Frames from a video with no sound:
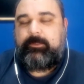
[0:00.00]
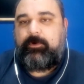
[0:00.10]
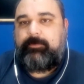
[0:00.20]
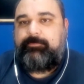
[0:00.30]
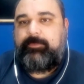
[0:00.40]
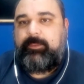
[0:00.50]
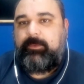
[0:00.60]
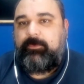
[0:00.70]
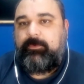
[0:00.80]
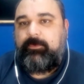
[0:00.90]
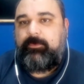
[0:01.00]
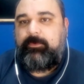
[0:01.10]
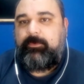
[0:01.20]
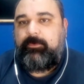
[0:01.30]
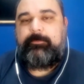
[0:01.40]
field,
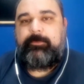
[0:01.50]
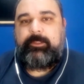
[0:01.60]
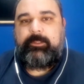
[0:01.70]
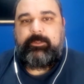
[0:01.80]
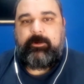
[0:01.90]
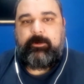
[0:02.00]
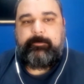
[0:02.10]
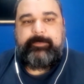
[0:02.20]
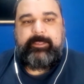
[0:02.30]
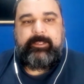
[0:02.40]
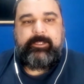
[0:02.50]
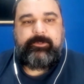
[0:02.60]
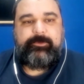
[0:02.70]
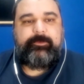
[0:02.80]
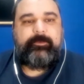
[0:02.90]
in your
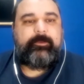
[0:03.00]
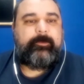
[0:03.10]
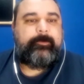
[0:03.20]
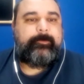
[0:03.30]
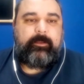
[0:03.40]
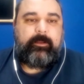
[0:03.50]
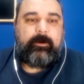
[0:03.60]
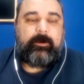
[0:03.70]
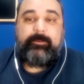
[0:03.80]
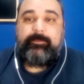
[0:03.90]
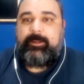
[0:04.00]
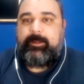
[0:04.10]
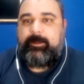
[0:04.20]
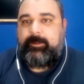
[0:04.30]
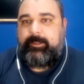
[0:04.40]
opinion? Are
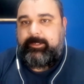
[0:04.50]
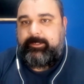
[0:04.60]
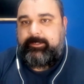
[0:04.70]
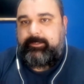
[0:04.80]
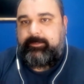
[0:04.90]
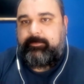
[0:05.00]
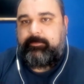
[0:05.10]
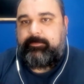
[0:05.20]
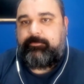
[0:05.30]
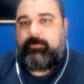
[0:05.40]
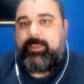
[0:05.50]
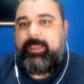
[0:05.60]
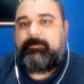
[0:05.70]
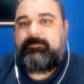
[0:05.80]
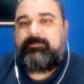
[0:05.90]
there any
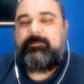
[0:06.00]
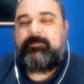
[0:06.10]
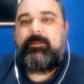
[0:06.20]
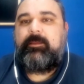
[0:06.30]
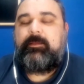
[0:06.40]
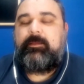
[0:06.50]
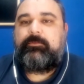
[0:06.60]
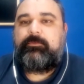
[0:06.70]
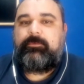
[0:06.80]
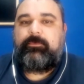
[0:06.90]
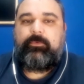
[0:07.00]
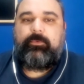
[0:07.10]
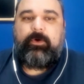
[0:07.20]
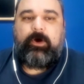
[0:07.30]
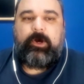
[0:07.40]
threats
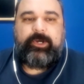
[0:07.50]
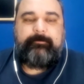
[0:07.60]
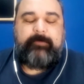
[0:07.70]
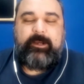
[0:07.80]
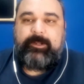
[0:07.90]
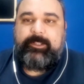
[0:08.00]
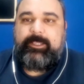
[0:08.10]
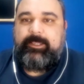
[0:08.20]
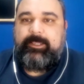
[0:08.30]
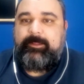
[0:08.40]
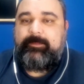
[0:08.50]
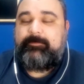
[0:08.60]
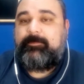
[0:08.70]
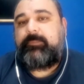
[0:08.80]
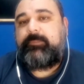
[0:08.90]
to our market?
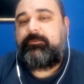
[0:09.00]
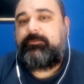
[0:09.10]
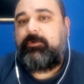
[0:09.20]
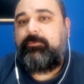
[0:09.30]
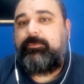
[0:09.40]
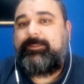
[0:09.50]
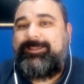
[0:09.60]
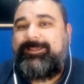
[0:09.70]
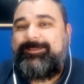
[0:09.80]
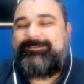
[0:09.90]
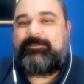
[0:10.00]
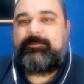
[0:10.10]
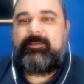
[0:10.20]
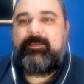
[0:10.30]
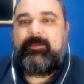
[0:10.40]
So these
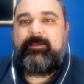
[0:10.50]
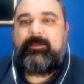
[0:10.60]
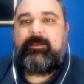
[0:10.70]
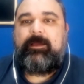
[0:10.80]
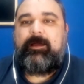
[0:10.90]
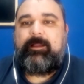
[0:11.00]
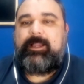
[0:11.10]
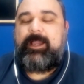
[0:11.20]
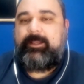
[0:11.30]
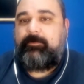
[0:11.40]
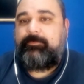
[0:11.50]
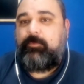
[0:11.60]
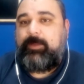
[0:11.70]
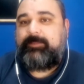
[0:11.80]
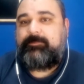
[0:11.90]
kind of
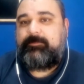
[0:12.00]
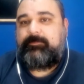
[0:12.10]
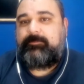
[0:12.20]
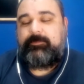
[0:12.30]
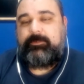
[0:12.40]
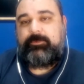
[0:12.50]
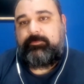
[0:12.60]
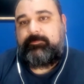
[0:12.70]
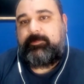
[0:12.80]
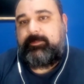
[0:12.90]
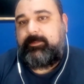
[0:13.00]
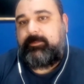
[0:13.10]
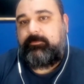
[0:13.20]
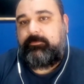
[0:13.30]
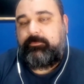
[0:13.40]
questions, you send
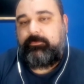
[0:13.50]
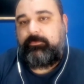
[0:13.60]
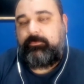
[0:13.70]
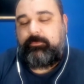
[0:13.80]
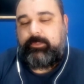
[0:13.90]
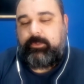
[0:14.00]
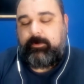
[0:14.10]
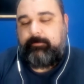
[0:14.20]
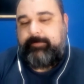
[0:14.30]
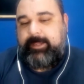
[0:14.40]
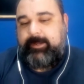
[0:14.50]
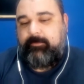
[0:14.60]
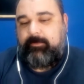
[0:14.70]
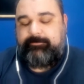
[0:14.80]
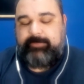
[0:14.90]
them to your
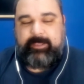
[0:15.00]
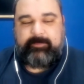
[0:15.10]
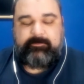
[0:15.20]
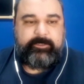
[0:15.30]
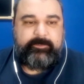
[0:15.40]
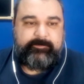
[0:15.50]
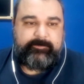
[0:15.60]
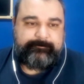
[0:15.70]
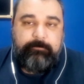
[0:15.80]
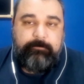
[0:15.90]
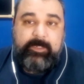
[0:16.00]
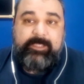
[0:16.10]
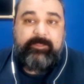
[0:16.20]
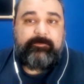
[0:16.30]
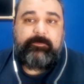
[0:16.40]
panel of experts.
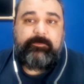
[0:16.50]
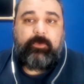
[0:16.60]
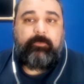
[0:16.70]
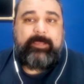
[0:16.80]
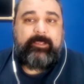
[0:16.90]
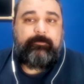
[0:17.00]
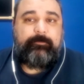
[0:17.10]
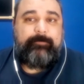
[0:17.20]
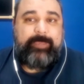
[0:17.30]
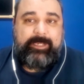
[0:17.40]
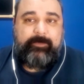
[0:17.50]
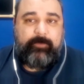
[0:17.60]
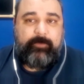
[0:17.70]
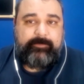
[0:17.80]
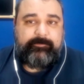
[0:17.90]
Please don't make many
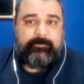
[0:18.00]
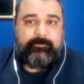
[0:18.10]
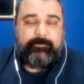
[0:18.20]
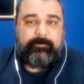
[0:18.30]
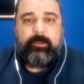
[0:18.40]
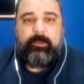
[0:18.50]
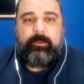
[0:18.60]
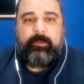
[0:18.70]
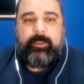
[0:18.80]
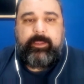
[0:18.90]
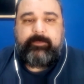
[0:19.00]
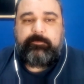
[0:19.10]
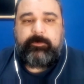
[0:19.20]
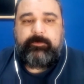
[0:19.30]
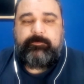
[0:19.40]
questions.
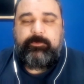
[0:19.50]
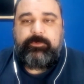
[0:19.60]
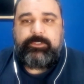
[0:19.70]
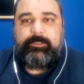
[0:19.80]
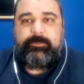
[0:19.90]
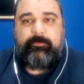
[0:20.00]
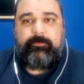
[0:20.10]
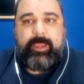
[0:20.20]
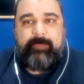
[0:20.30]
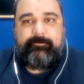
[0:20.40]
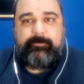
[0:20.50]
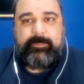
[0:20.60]
Experts usually don't have much